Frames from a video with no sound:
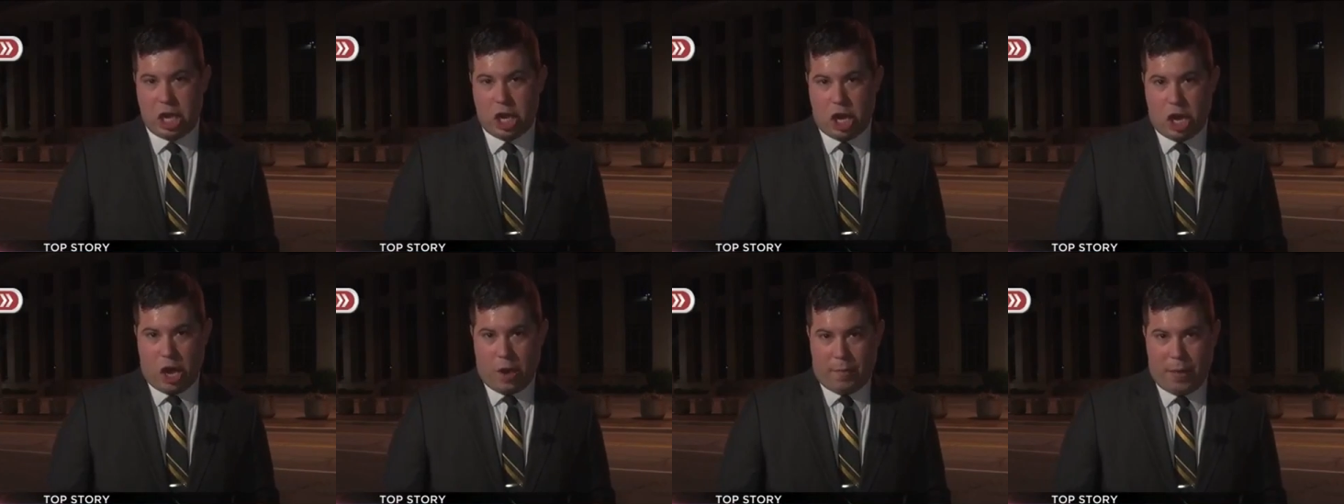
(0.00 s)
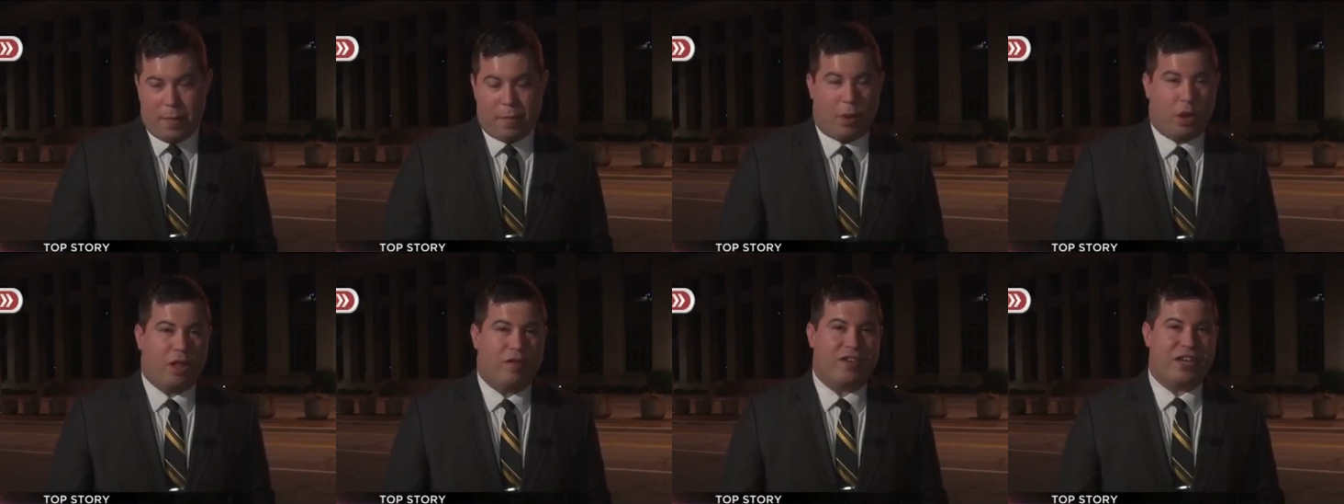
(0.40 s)

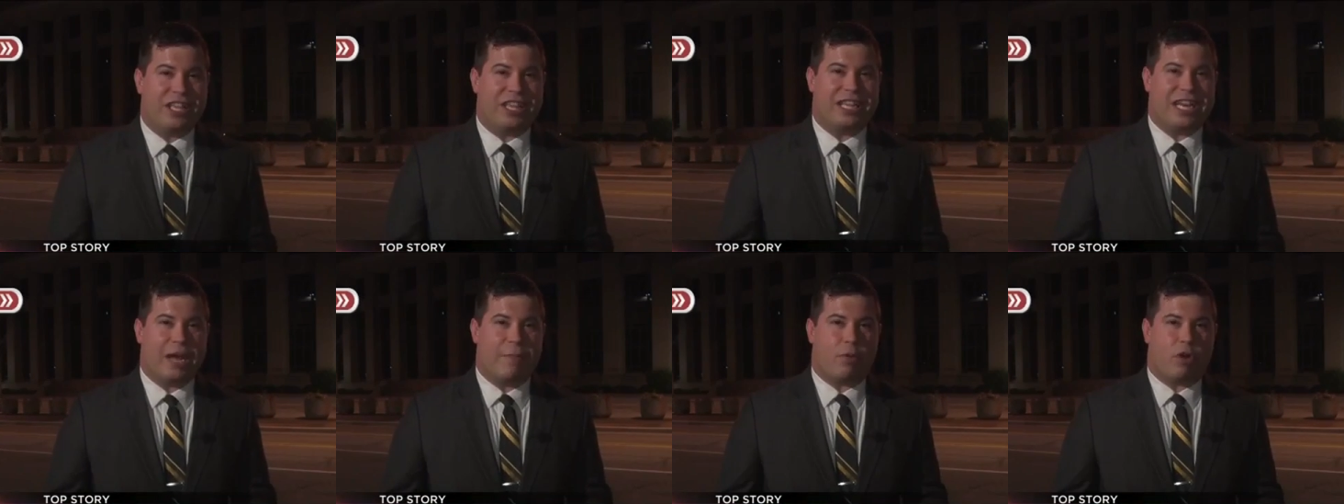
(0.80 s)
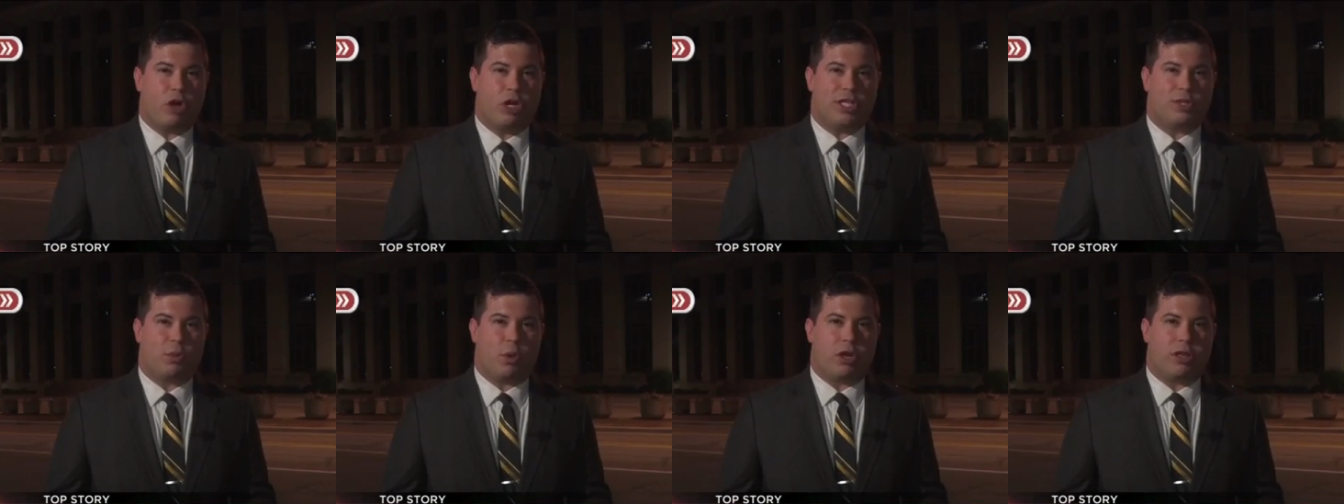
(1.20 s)
People living in the
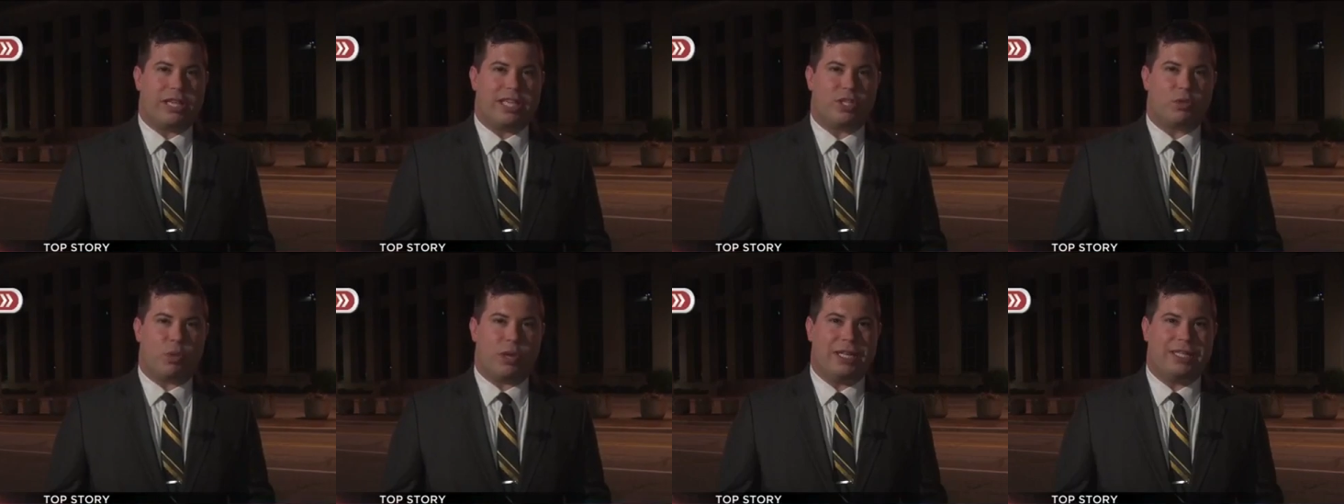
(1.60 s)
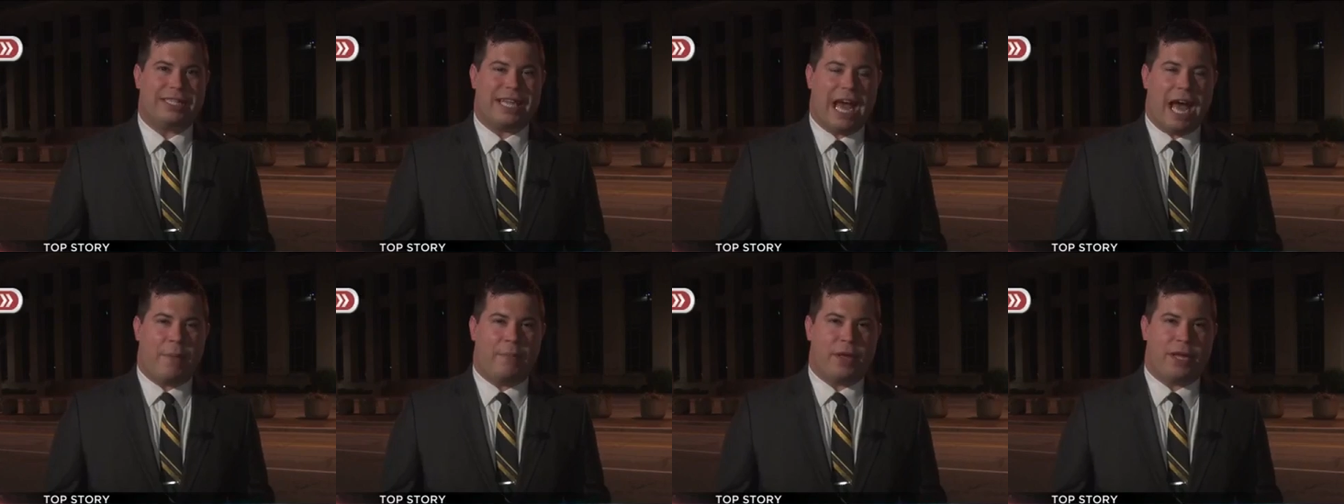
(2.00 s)
neighborhoods where these raids
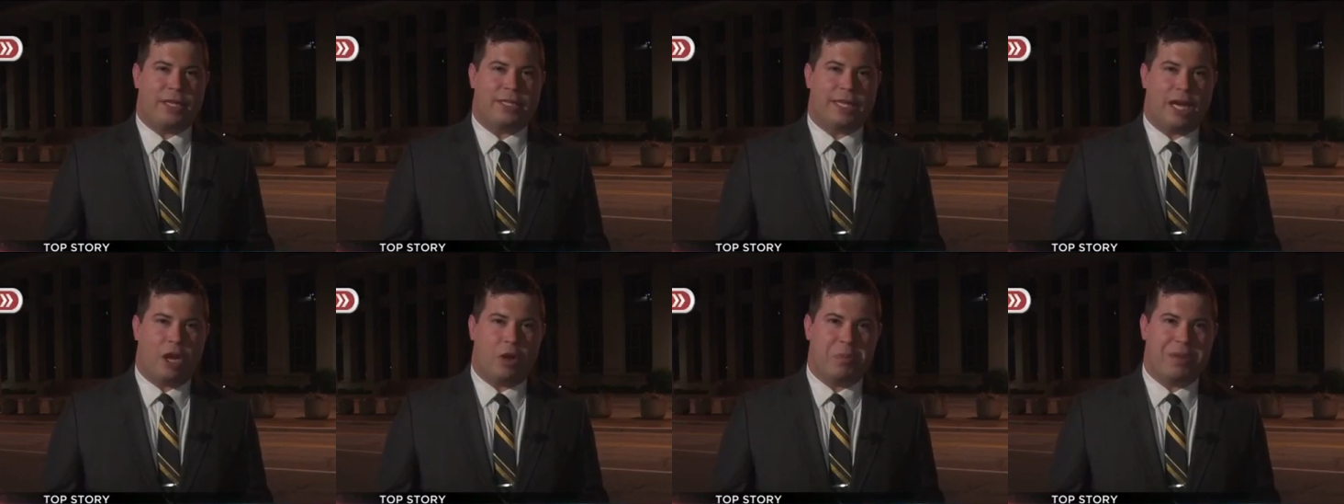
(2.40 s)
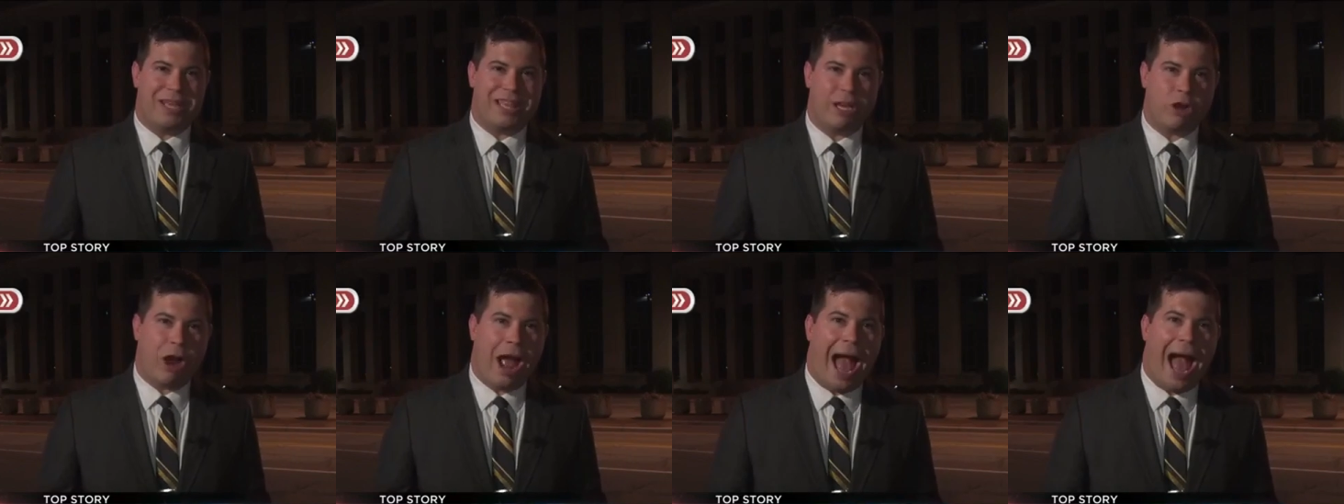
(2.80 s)
happen tell me
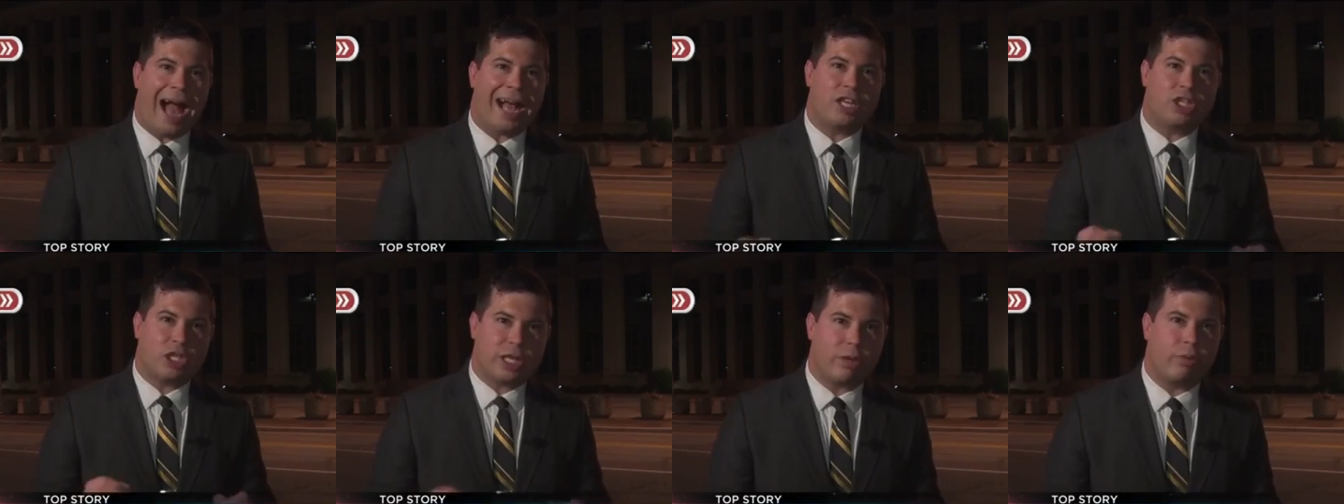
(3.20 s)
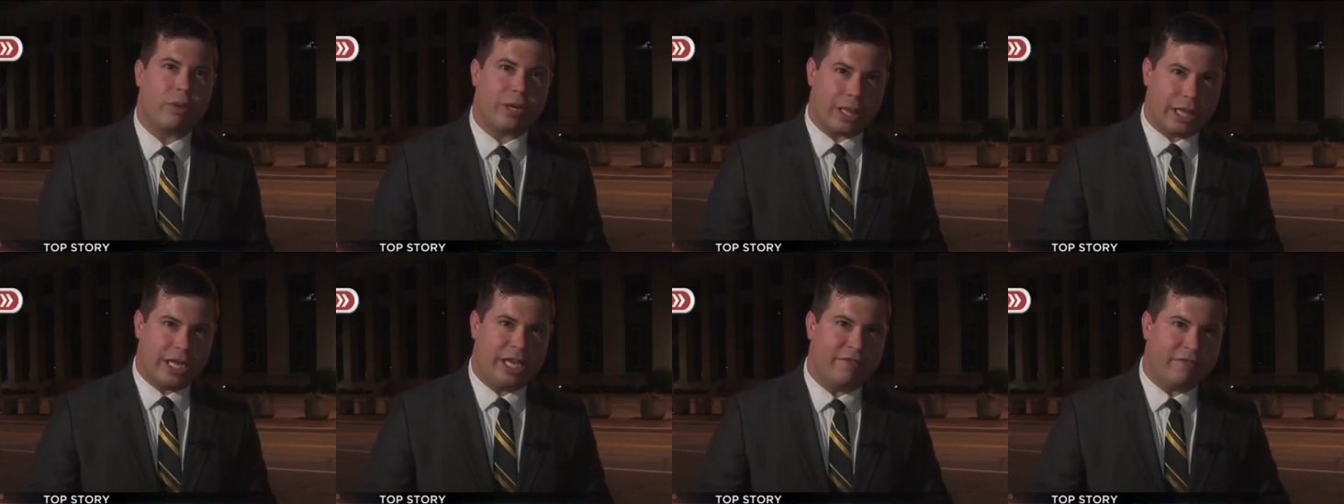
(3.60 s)
they're actually
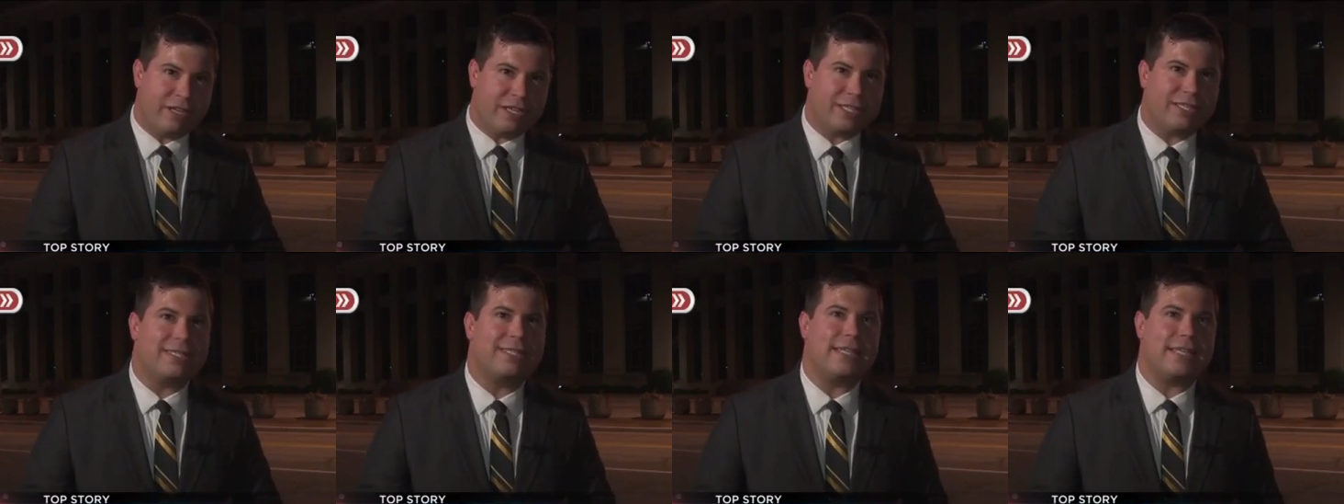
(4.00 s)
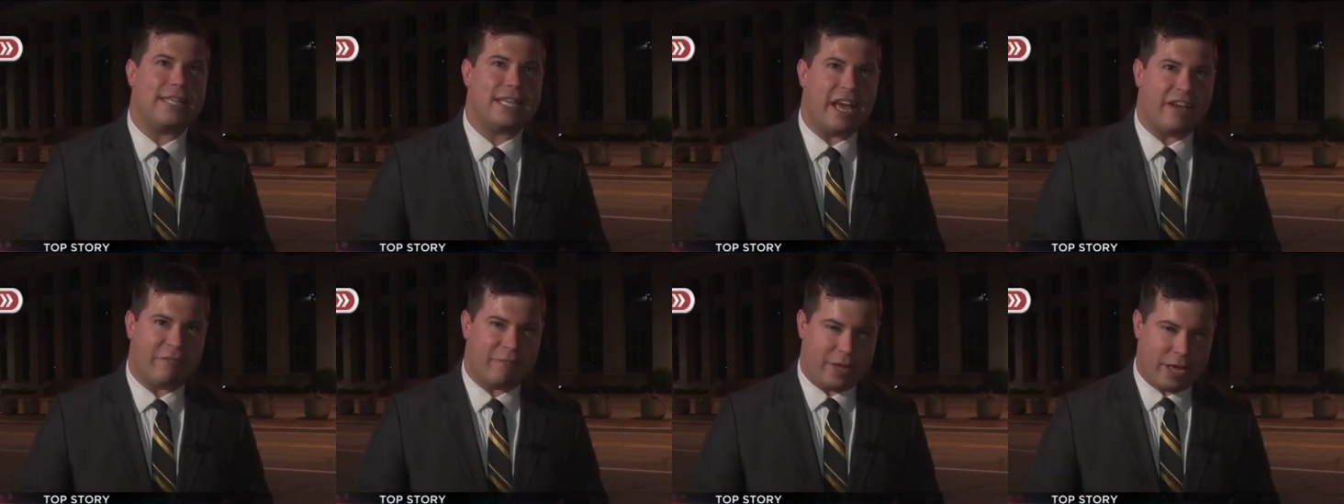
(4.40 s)
relieved to see the
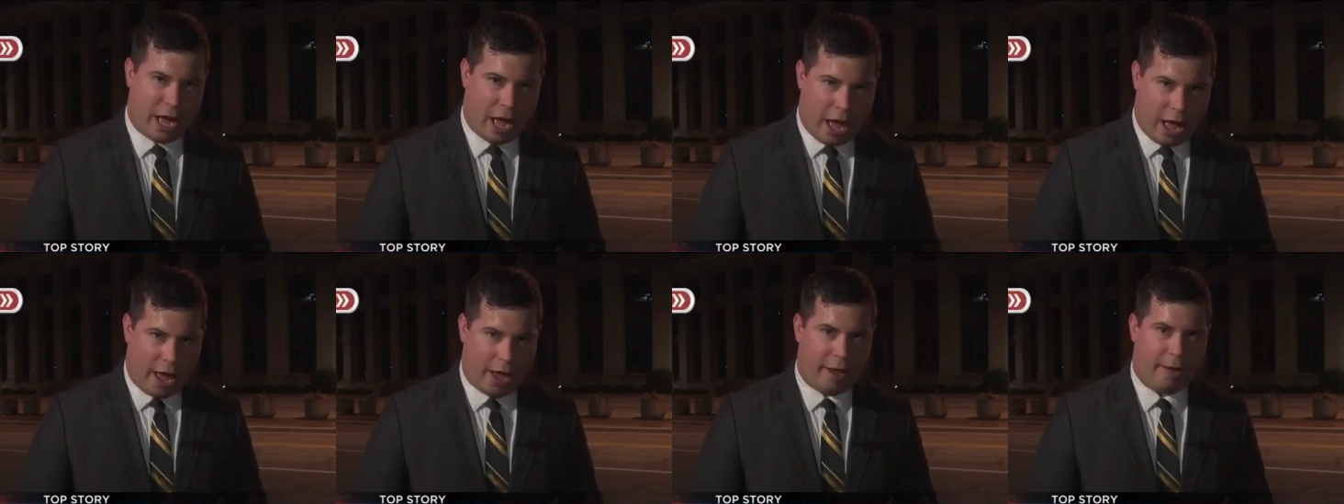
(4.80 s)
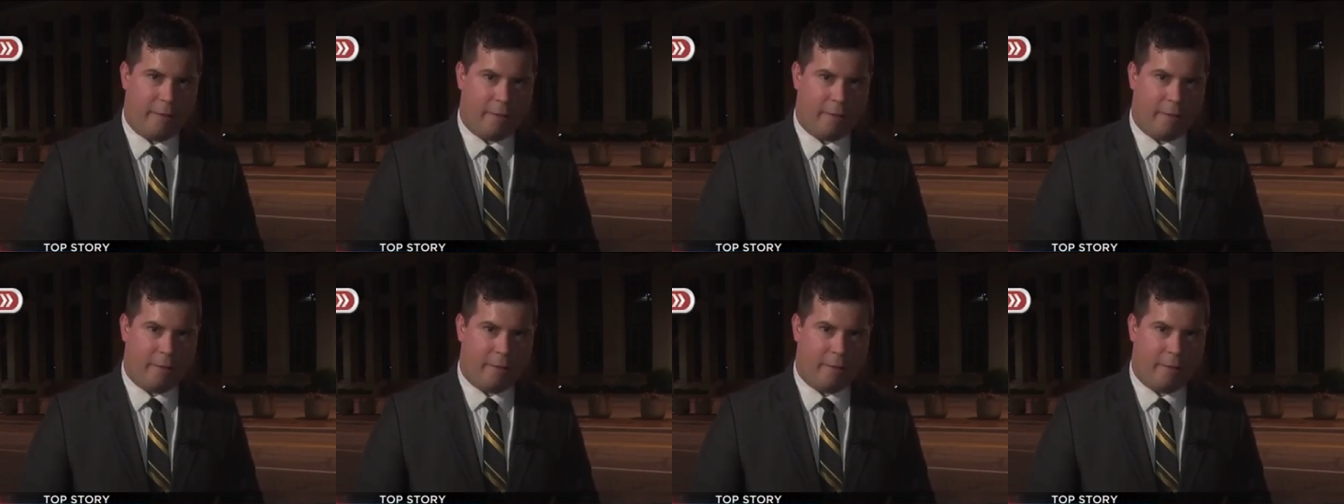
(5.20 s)
FBI.